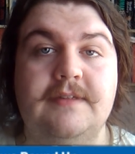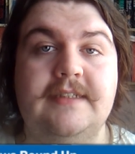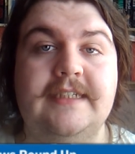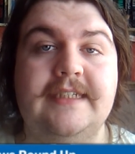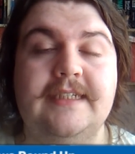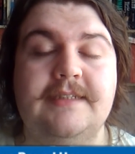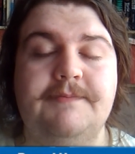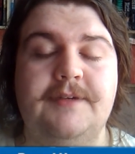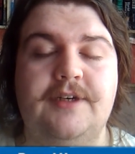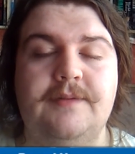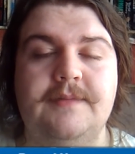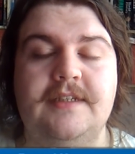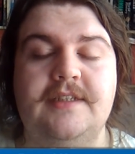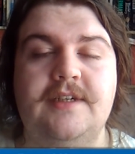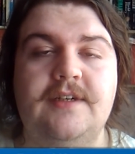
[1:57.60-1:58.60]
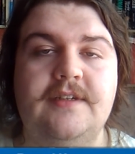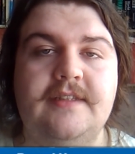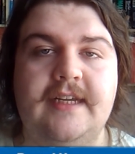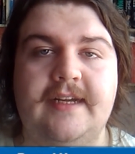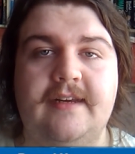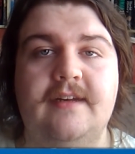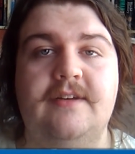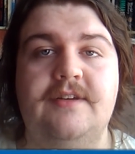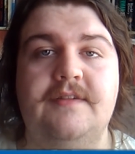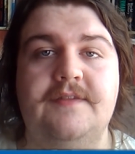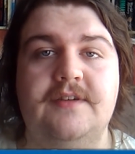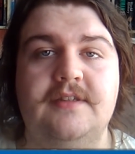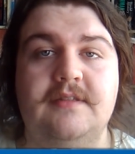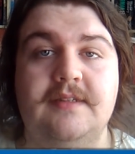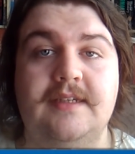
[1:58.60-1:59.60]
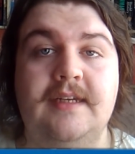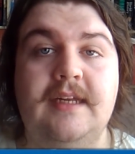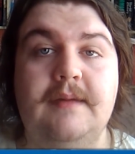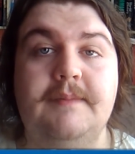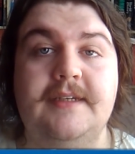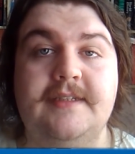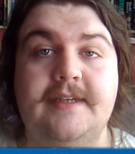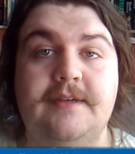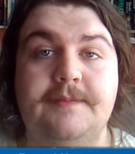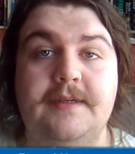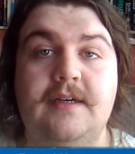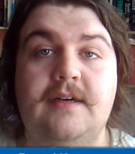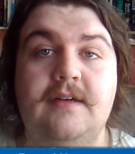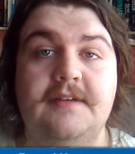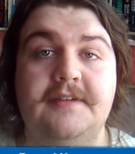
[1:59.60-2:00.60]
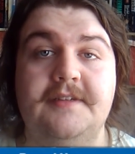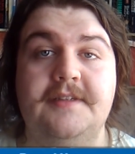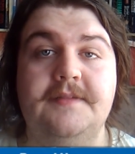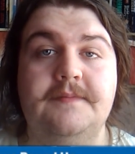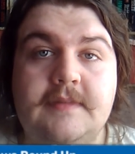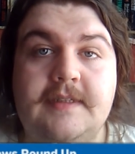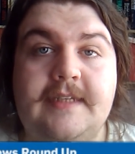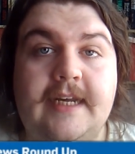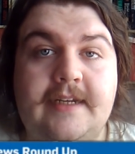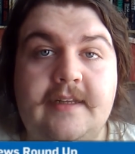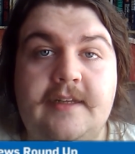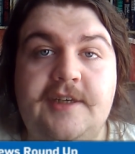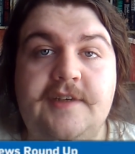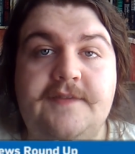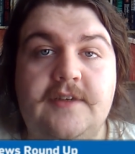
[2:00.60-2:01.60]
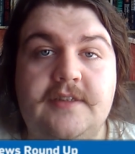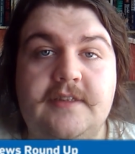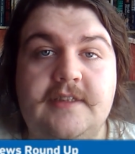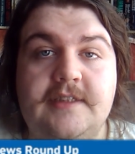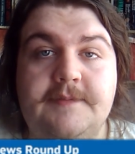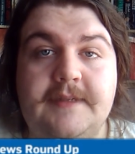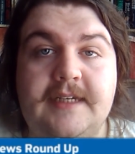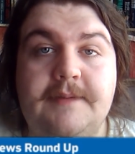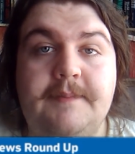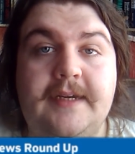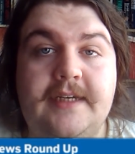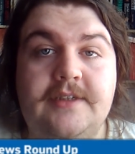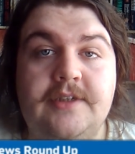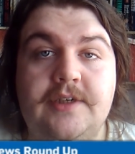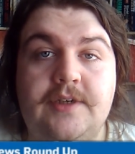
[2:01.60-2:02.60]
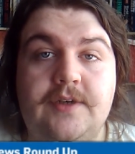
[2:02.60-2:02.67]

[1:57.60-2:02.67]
will see this become the third technical university to be set up in Ireland. The technical universities being a major